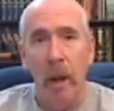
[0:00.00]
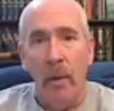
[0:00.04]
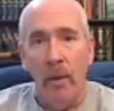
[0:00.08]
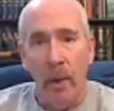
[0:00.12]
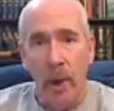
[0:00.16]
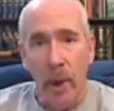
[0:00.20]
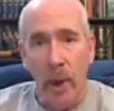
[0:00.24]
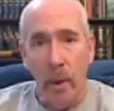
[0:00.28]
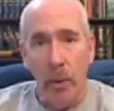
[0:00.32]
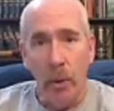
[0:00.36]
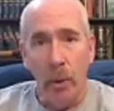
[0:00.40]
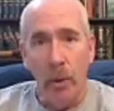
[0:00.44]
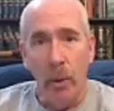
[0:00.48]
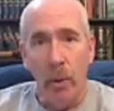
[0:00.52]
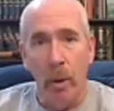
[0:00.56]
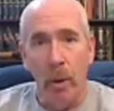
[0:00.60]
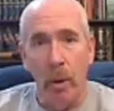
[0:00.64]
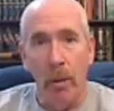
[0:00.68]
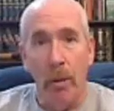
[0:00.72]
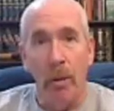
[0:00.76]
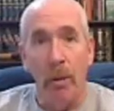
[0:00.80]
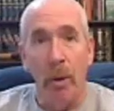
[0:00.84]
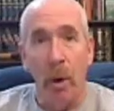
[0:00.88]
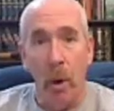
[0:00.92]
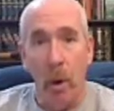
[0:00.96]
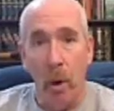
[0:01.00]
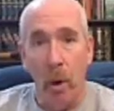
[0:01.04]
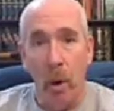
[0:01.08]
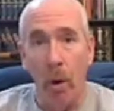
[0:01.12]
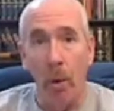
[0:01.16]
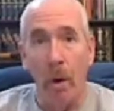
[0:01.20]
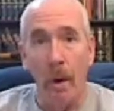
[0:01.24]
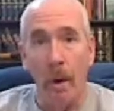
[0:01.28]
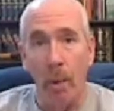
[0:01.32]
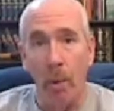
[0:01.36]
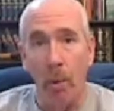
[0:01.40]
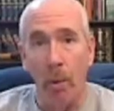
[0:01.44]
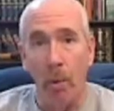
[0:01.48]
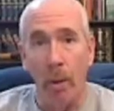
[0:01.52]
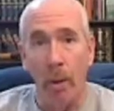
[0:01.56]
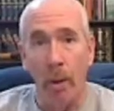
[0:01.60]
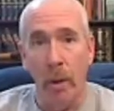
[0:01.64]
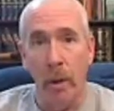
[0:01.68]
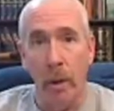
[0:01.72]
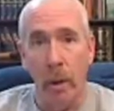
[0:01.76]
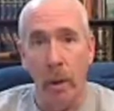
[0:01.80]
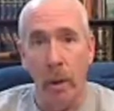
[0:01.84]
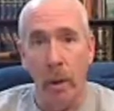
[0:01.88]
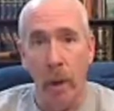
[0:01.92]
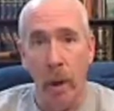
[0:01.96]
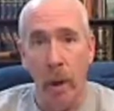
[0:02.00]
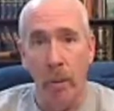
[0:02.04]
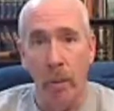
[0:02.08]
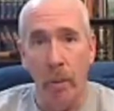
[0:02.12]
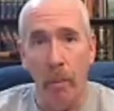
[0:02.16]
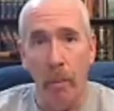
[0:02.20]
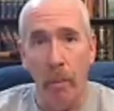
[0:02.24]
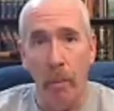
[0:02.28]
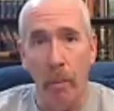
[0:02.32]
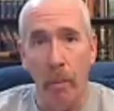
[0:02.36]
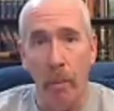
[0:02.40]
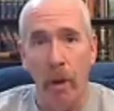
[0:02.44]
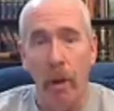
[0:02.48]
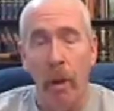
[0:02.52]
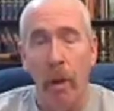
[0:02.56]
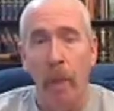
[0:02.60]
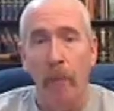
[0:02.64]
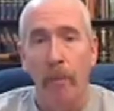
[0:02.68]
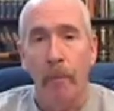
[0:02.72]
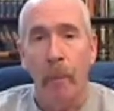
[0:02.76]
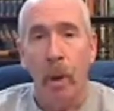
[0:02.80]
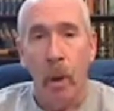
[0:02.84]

they will show up as a hard inquiry on your credit report